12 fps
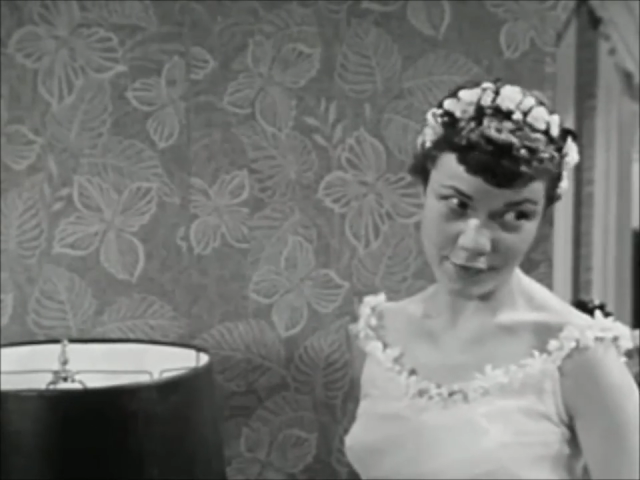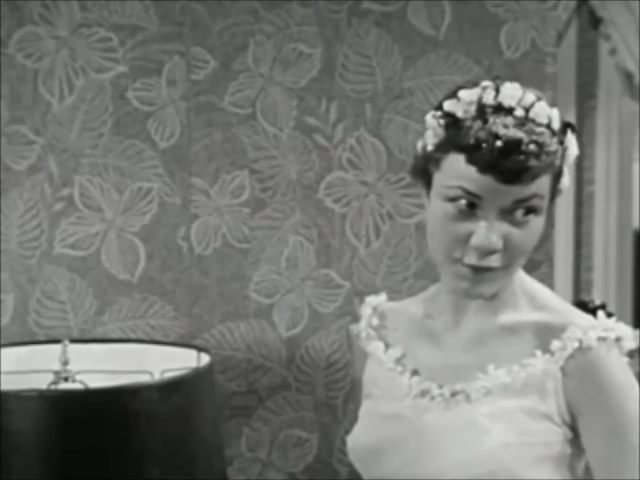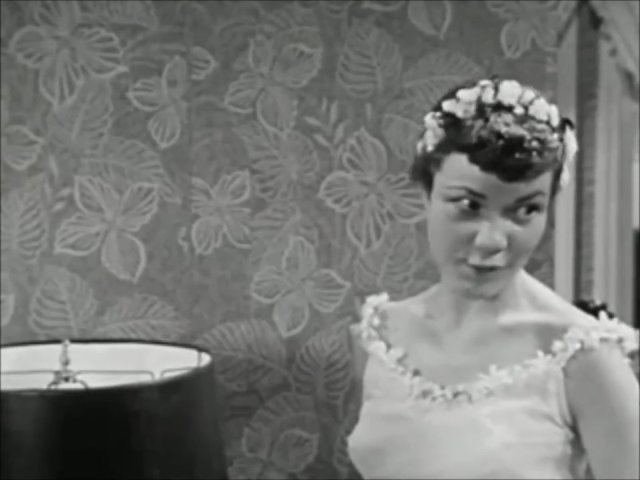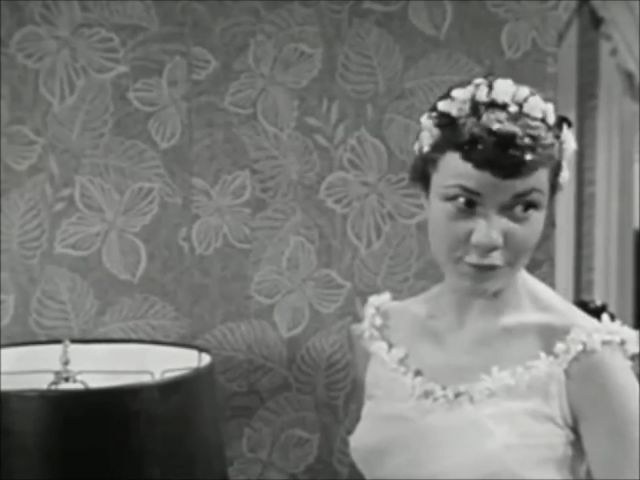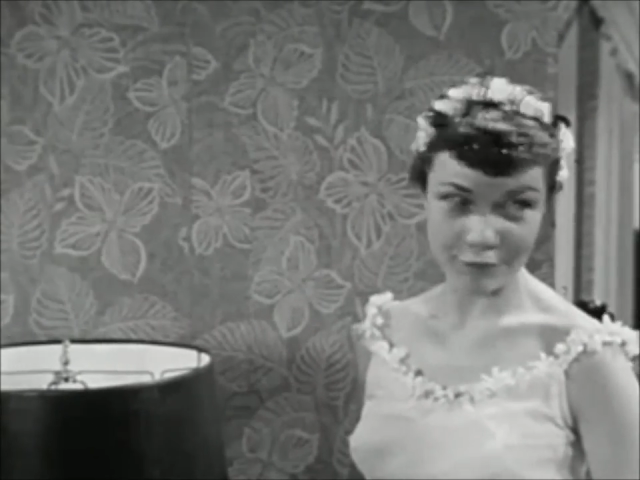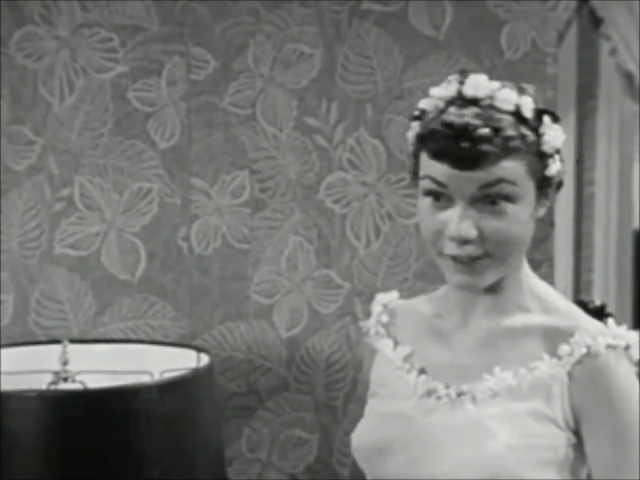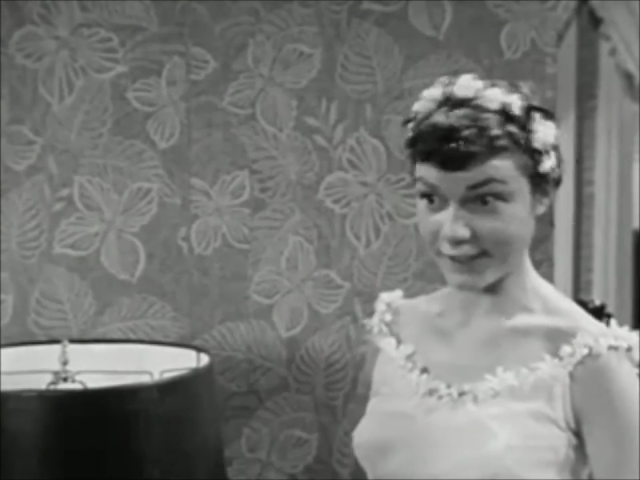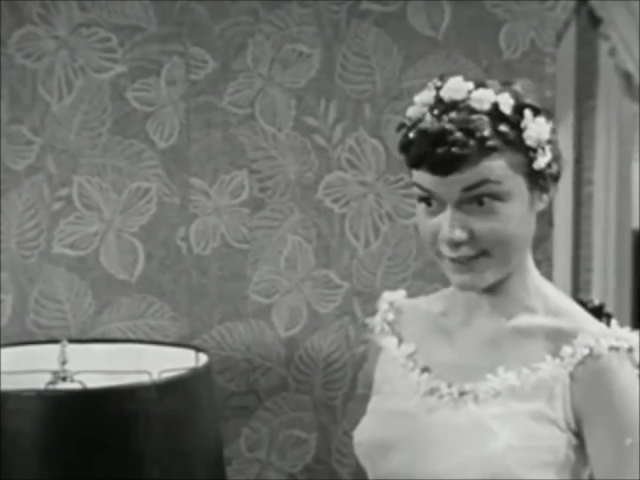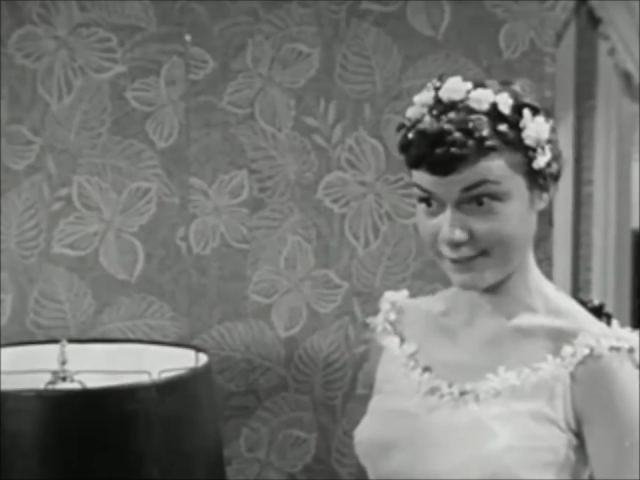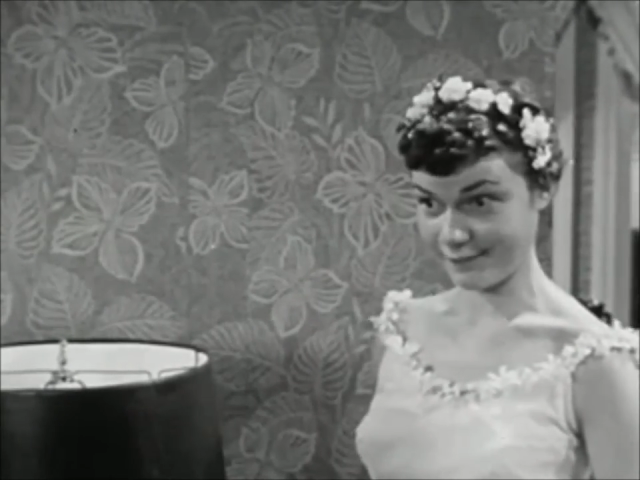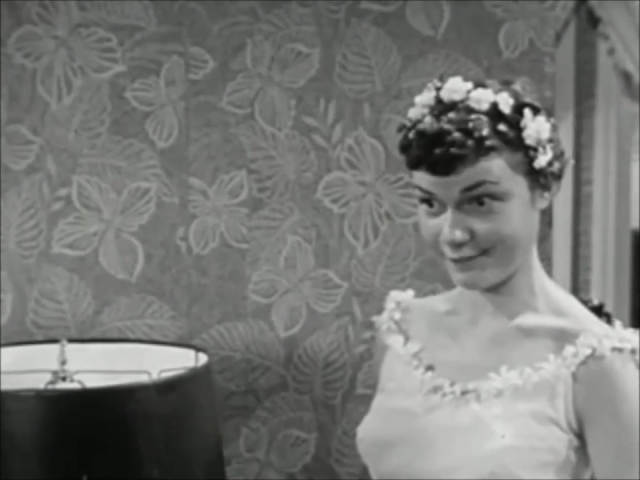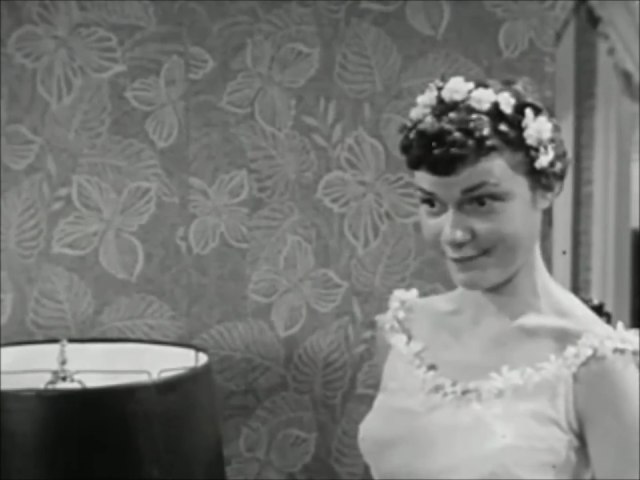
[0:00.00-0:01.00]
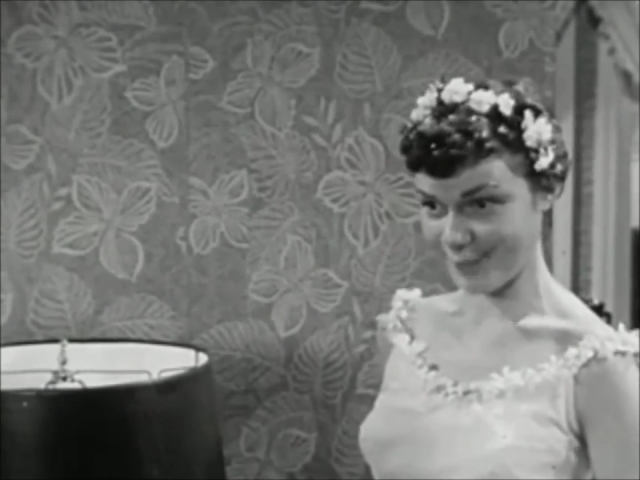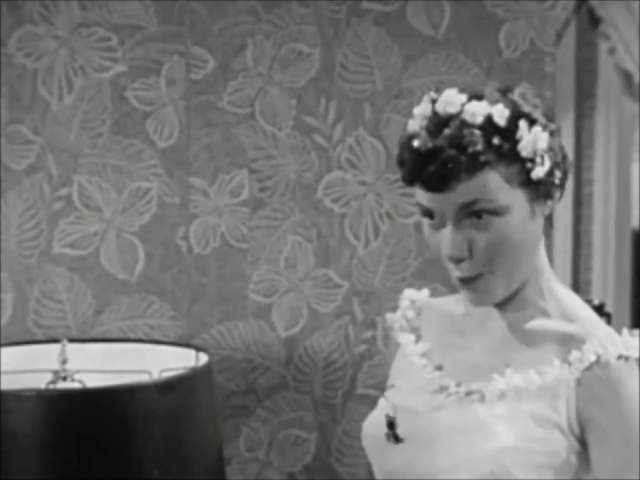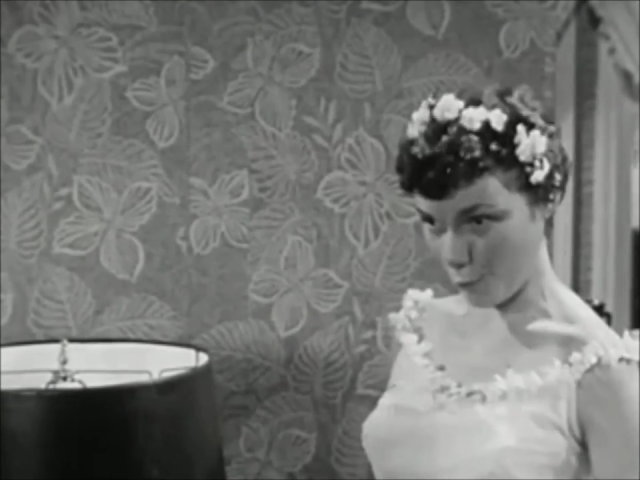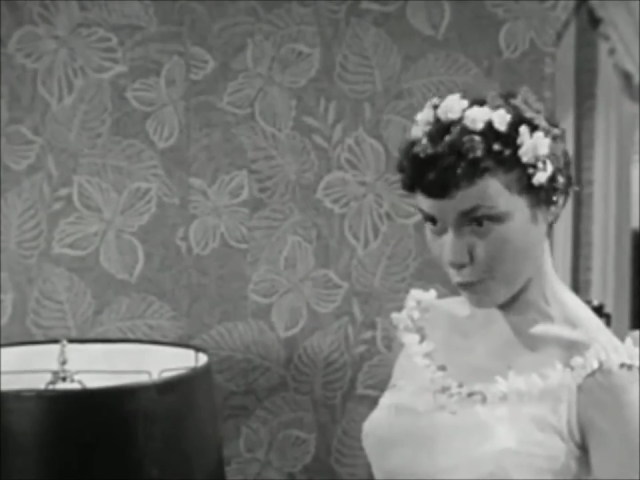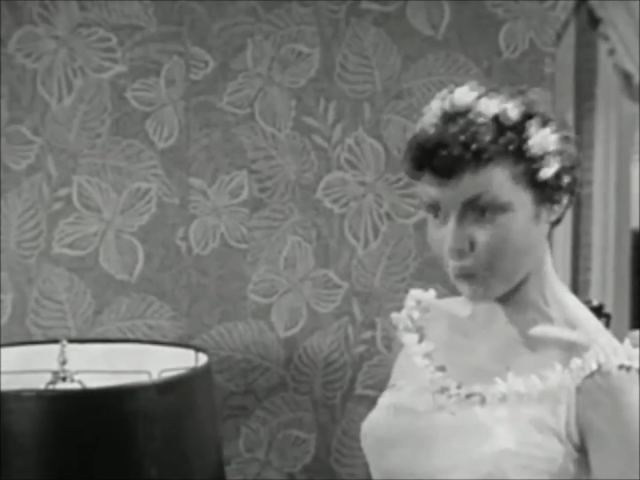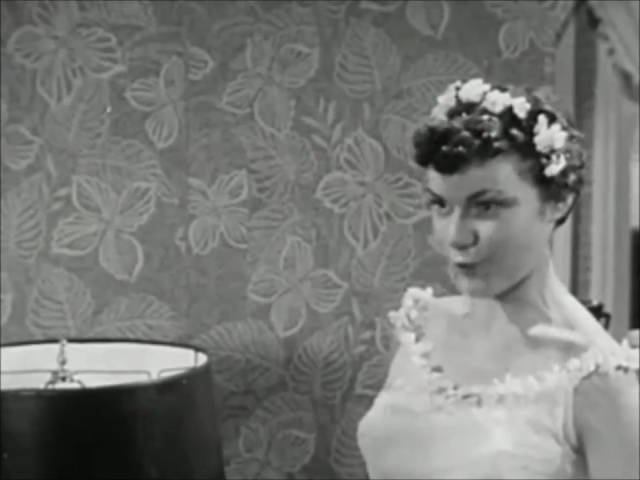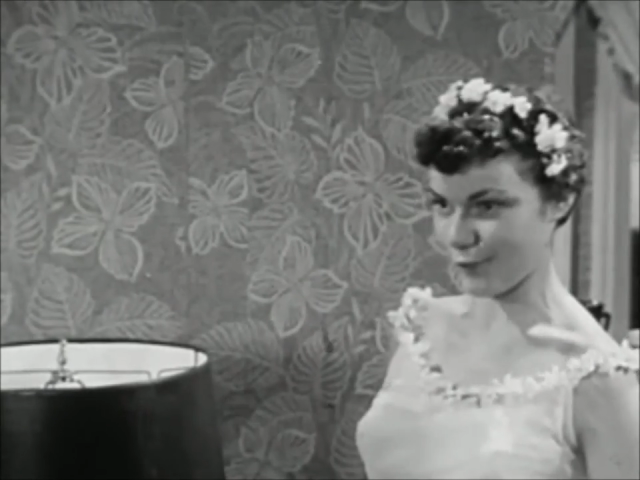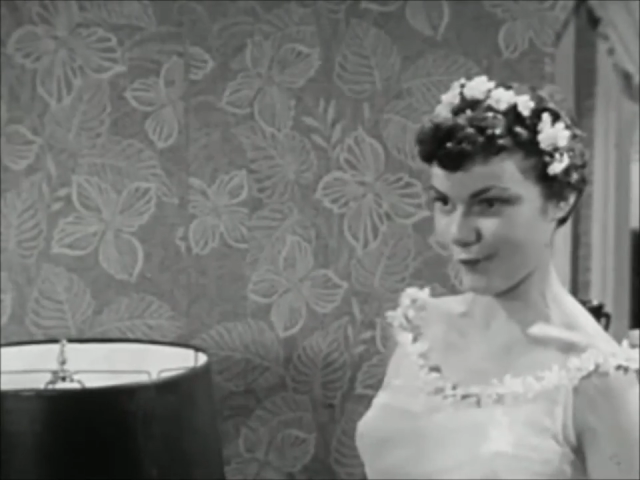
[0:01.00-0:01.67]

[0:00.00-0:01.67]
any fun. Now, would you?